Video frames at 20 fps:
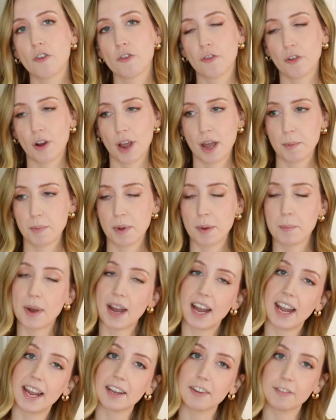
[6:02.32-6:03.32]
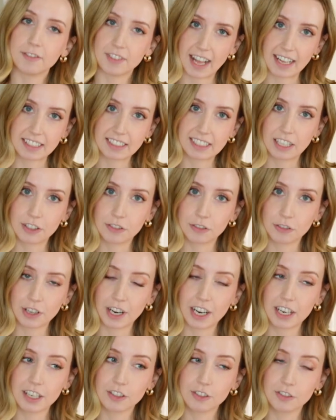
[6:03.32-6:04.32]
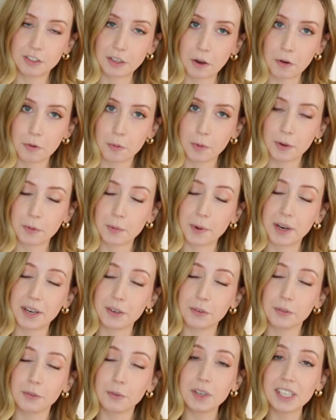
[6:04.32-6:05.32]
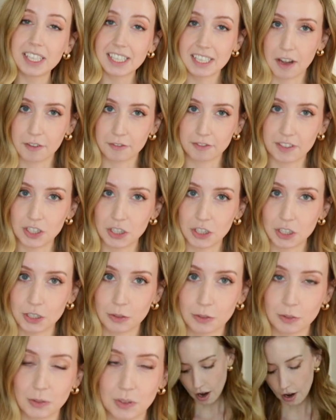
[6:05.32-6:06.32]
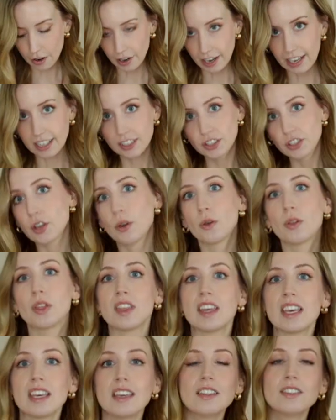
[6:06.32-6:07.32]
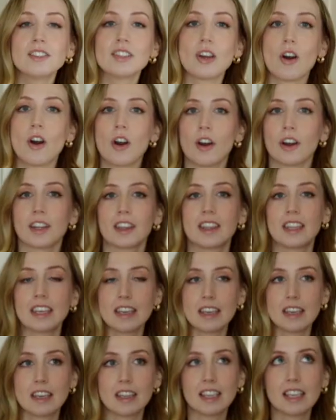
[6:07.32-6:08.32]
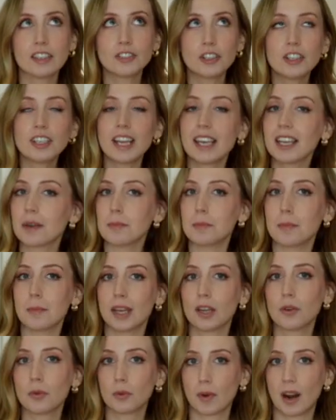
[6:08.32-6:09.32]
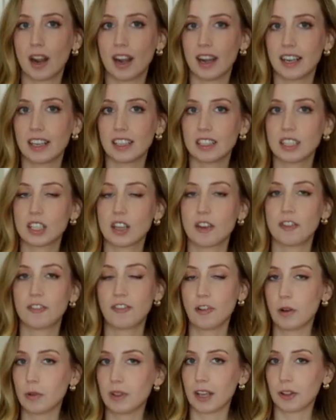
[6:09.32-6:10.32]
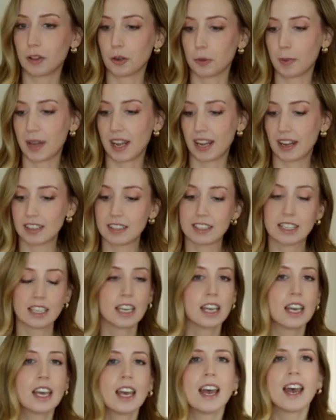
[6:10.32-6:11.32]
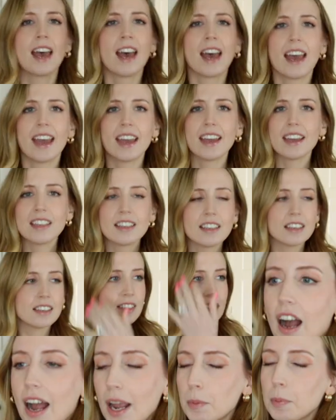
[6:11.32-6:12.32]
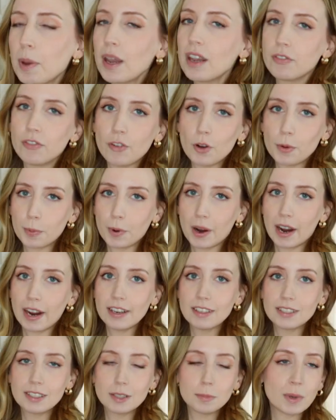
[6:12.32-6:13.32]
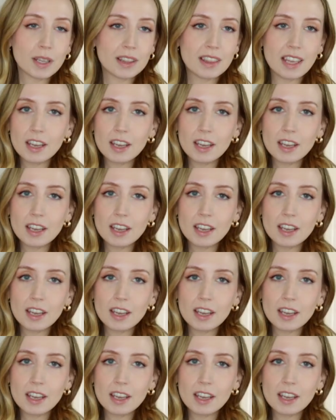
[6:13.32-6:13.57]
from my flats yesterday. So we're wearing really comfy shoes. All right, so these are the, these are like a mid-rise faux leather pant. And I paid full price, but